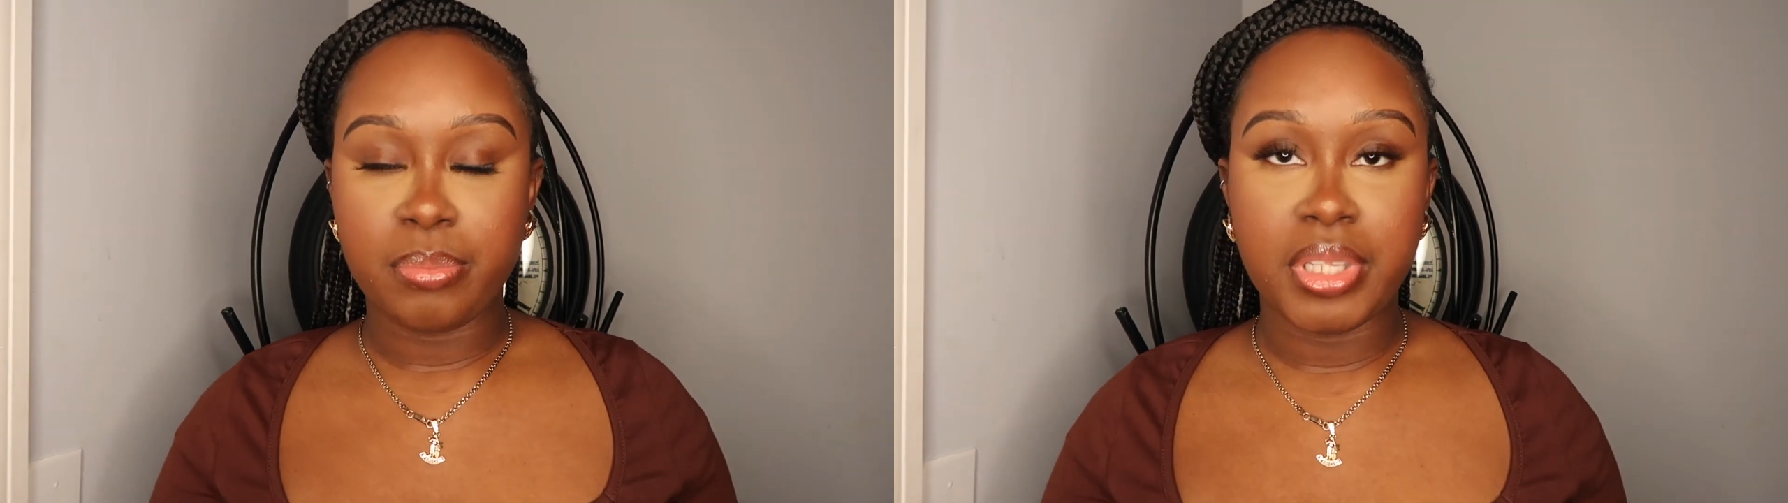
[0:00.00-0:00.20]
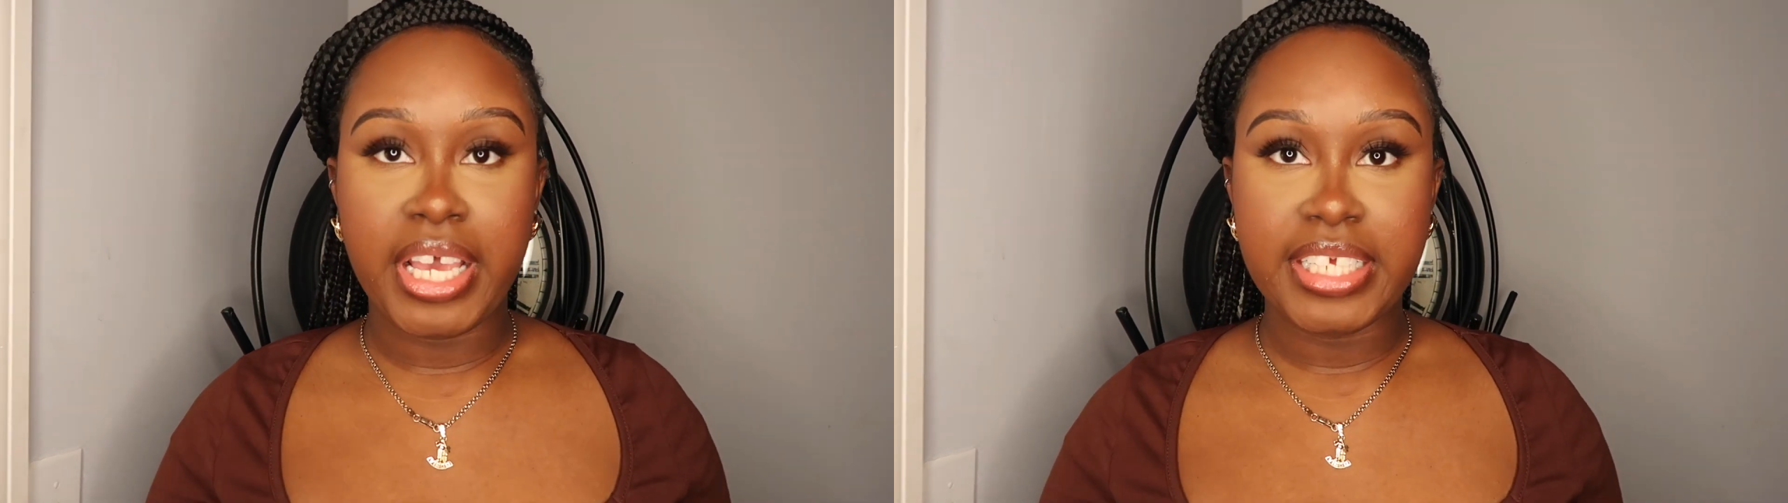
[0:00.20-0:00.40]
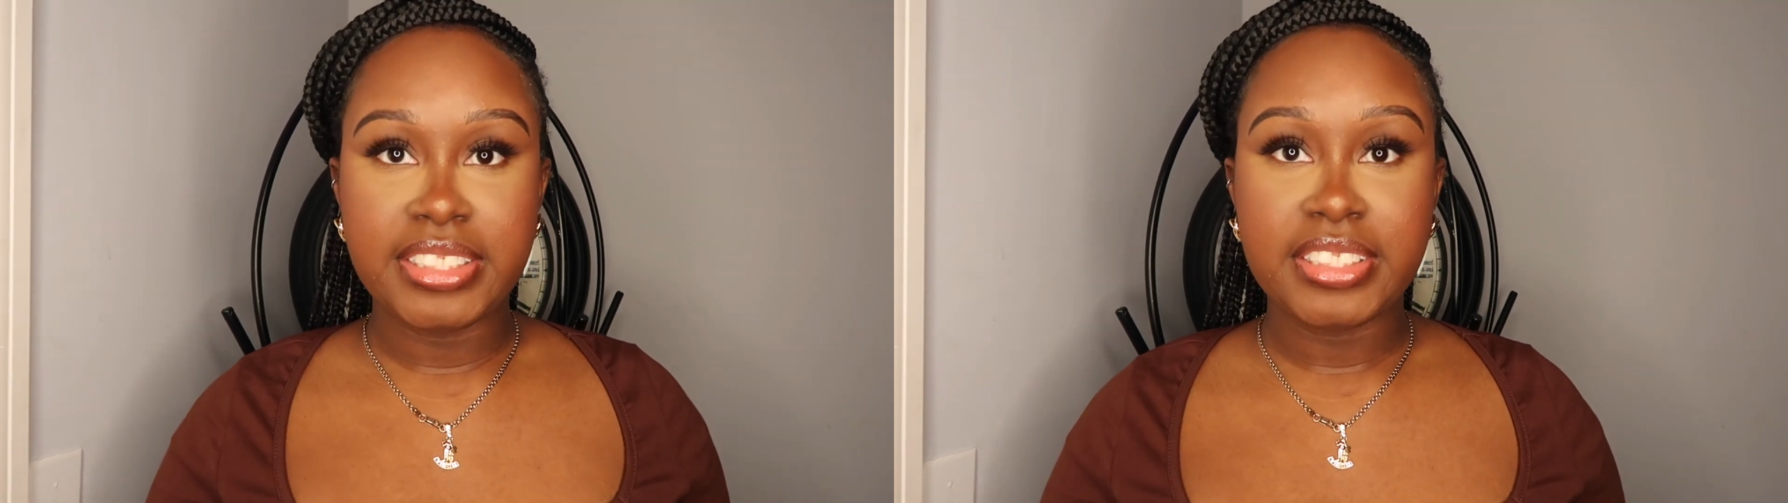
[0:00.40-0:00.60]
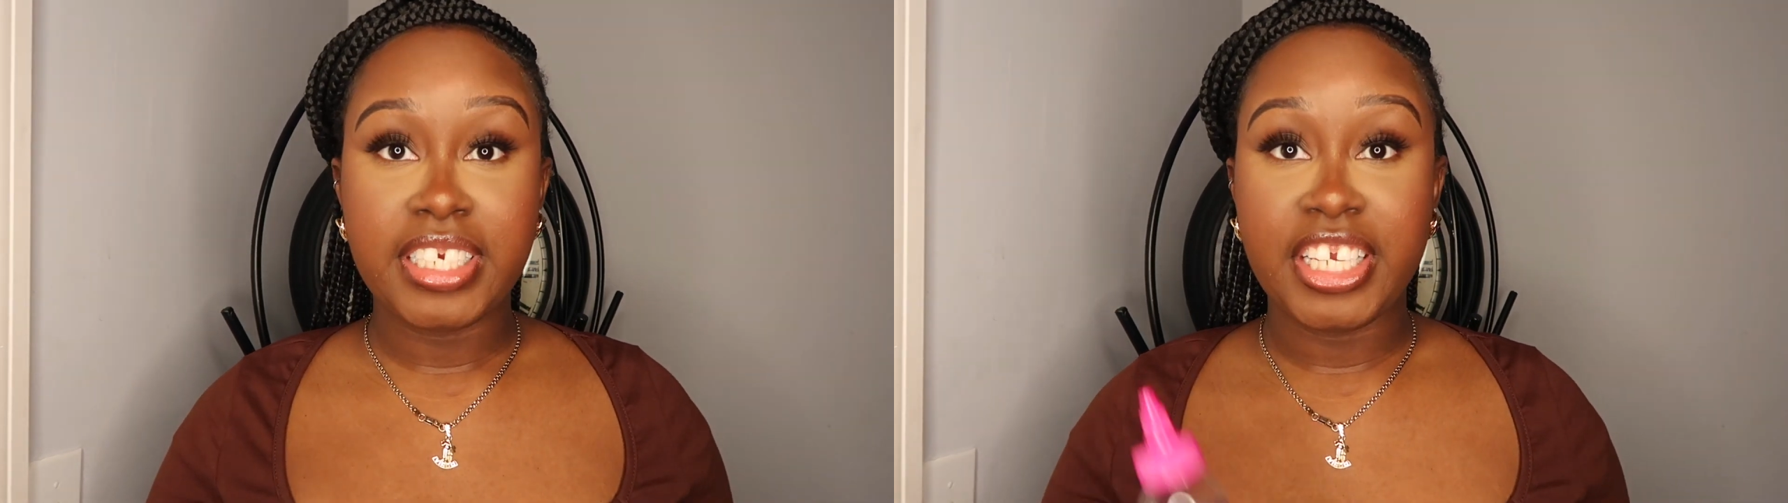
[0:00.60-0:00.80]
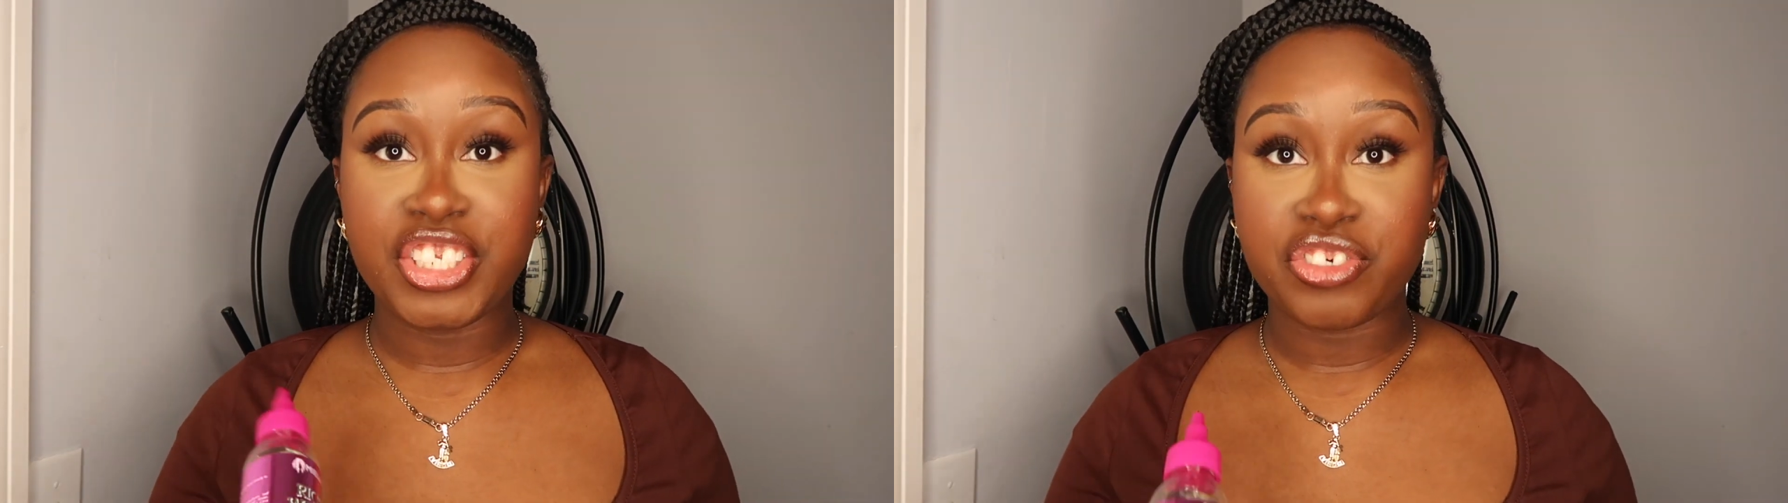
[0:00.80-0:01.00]

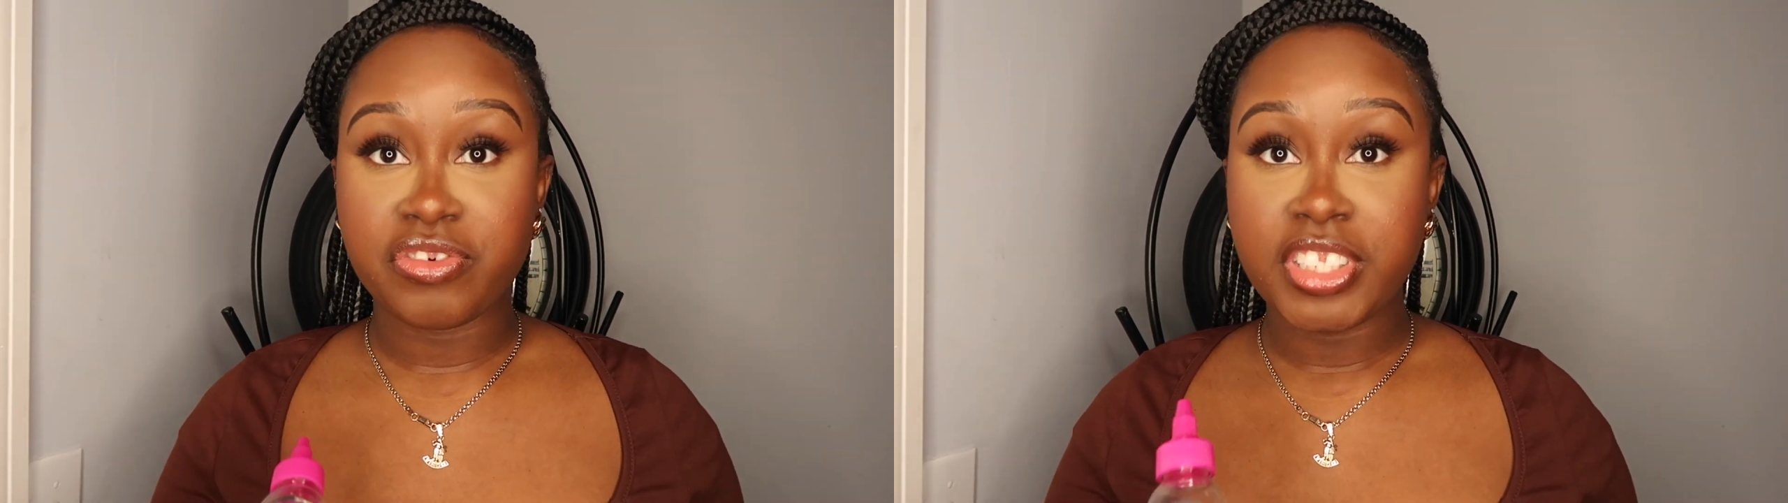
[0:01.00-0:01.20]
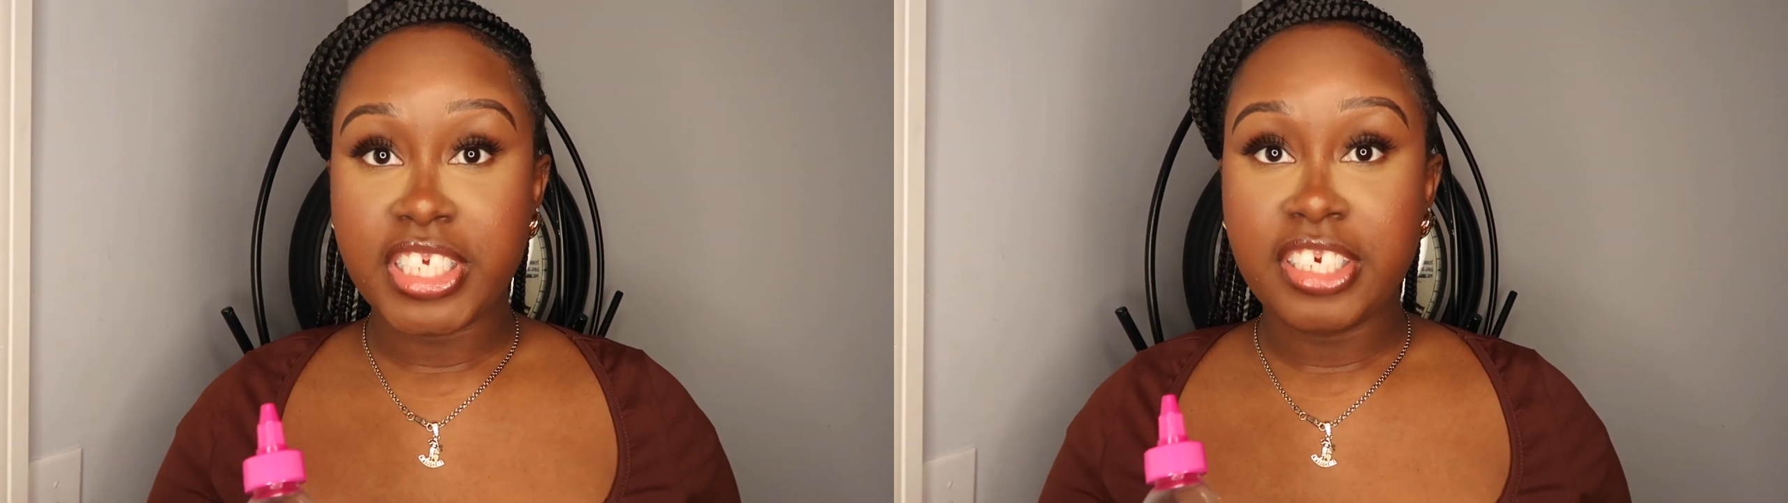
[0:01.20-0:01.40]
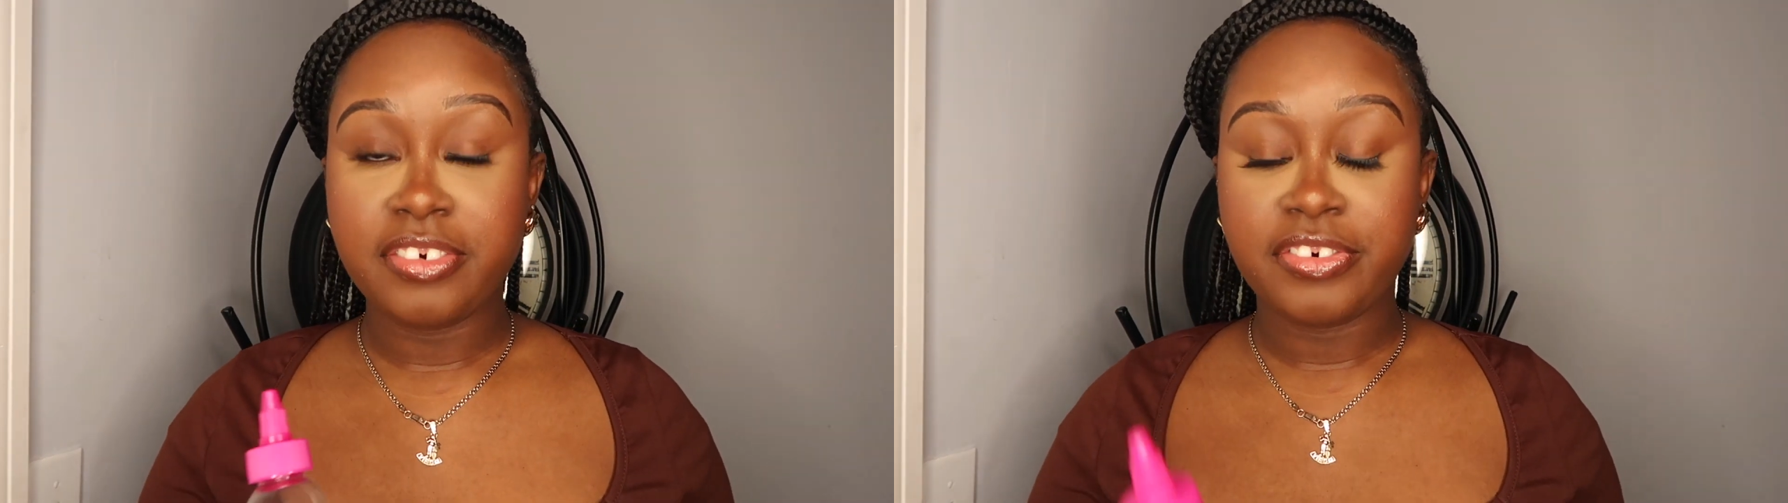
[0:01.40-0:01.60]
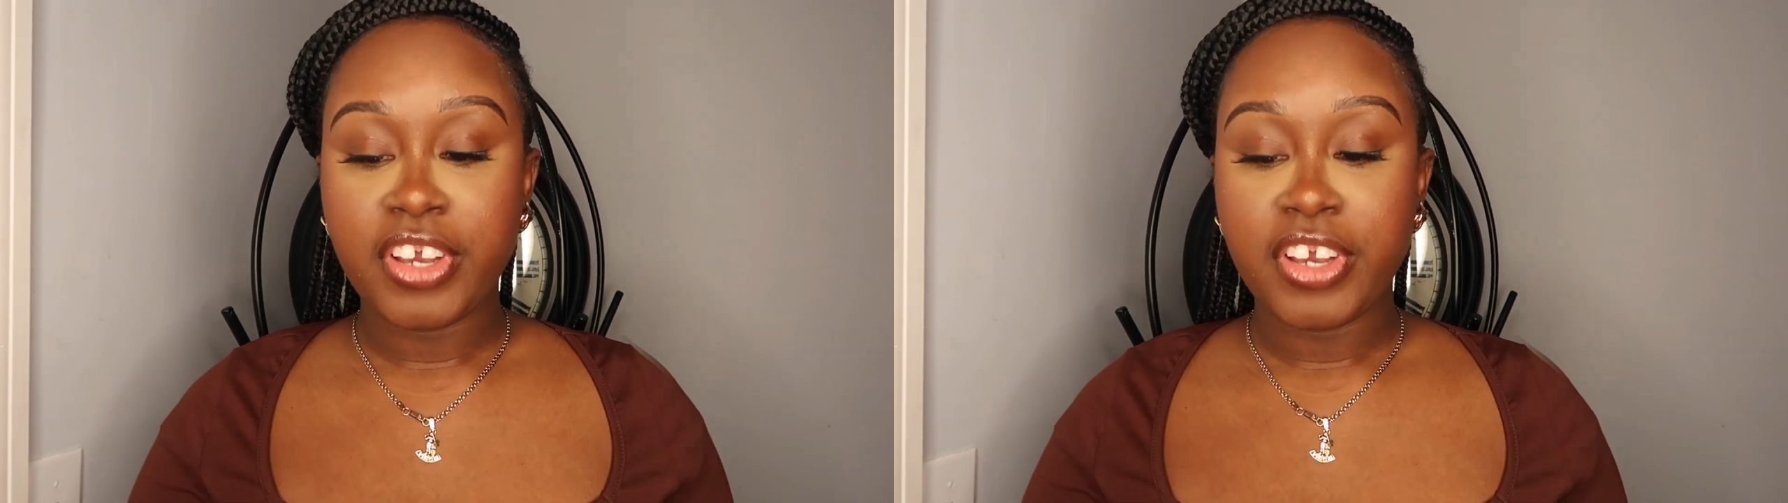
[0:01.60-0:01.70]
blend itch relief.